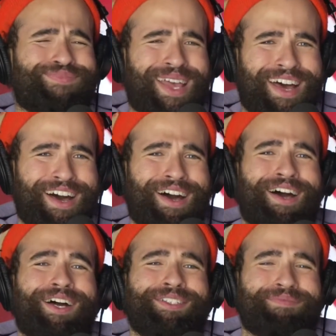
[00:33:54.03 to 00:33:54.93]

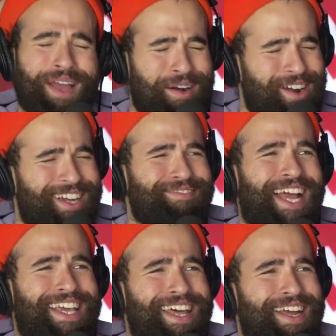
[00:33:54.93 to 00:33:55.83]
all right,
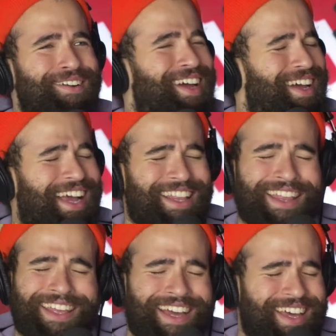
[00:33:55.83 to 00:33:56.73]
I get it. Okay,
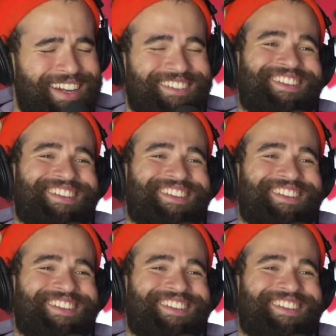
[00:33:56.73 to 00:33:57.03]
I think I get it.